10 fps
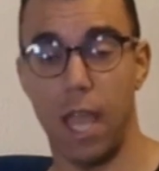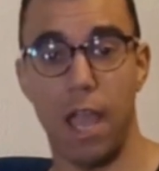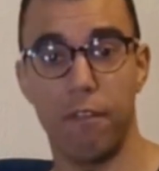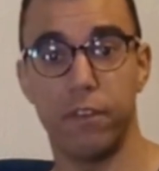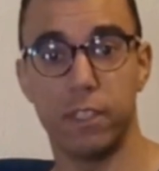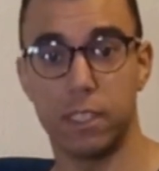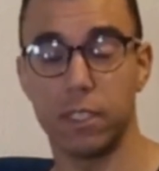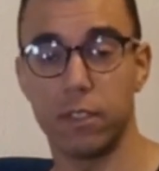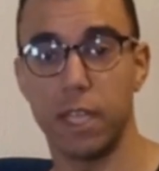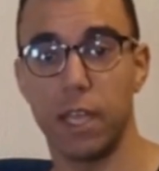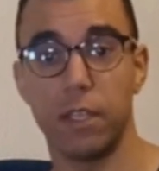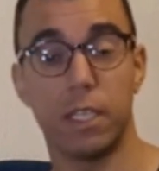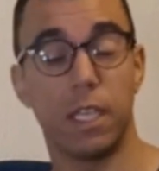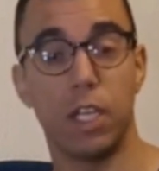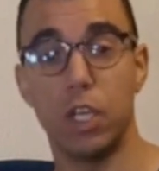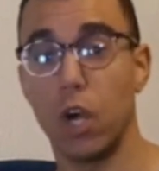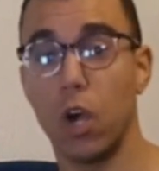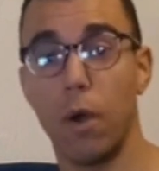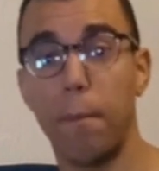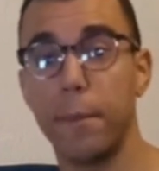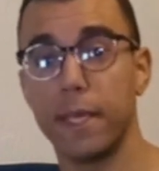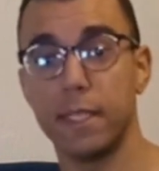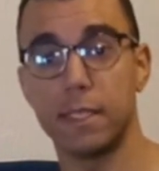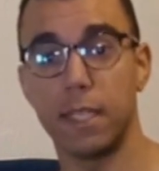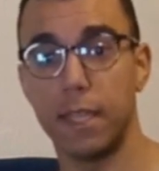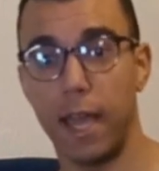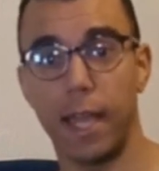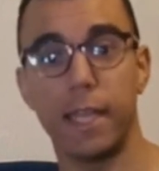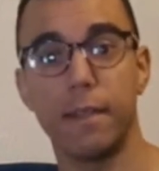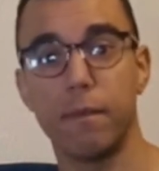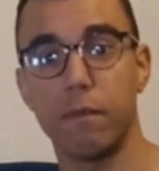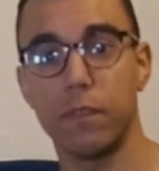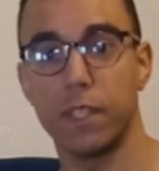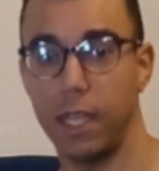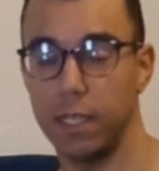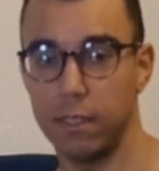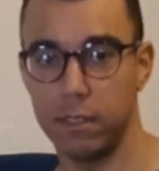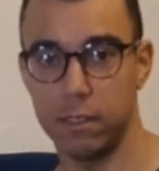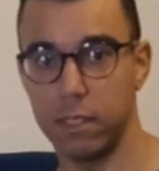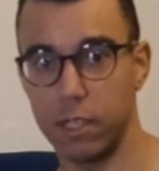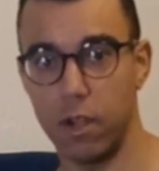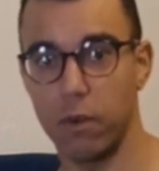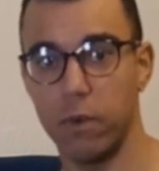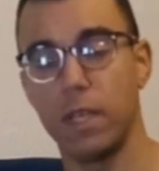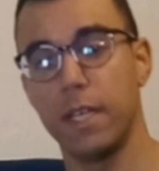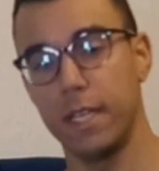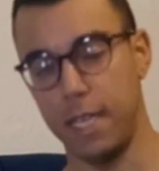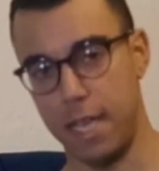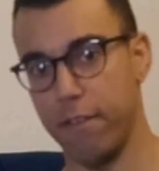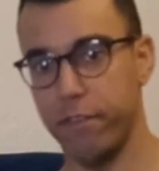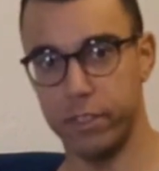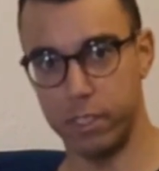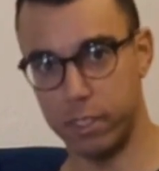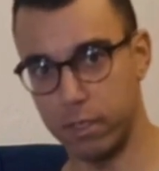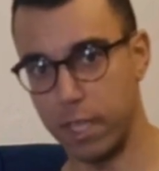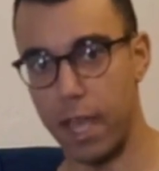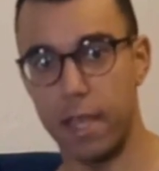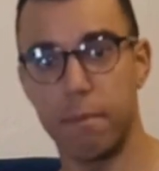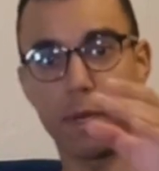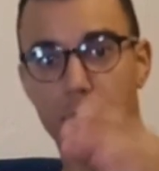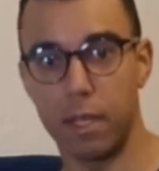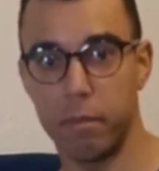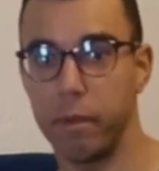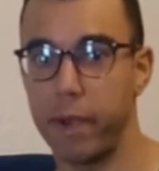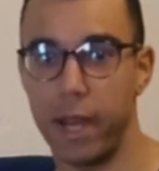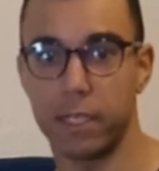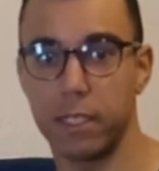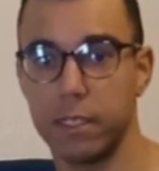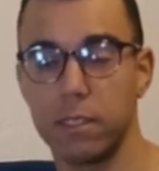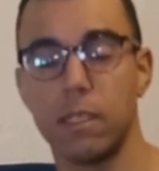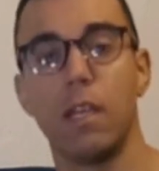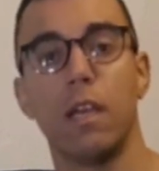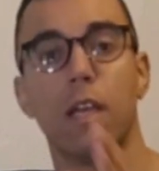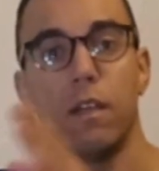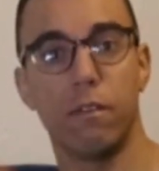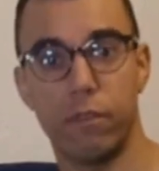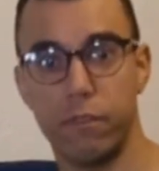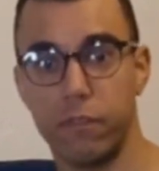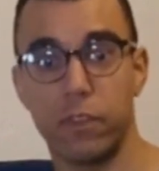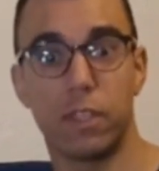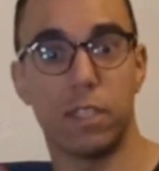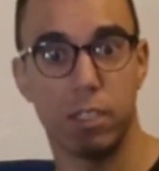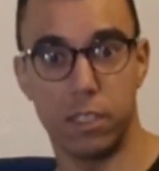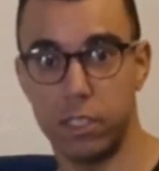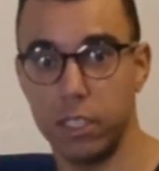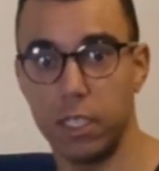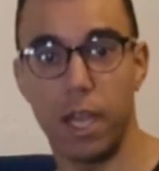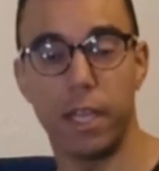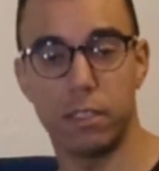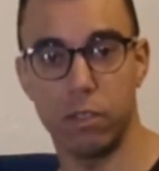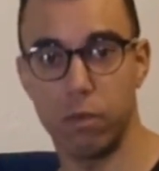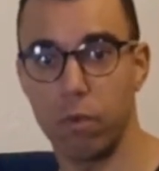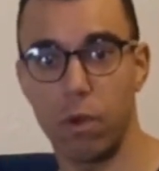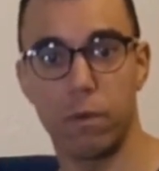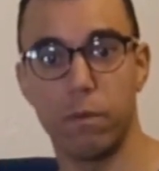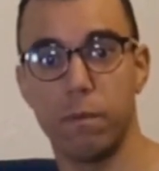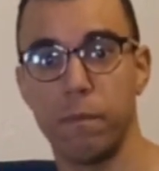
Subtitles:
Every single day. You cannot miss a day. And this is the goal. Every single day pranayama practice for 30 days in a row.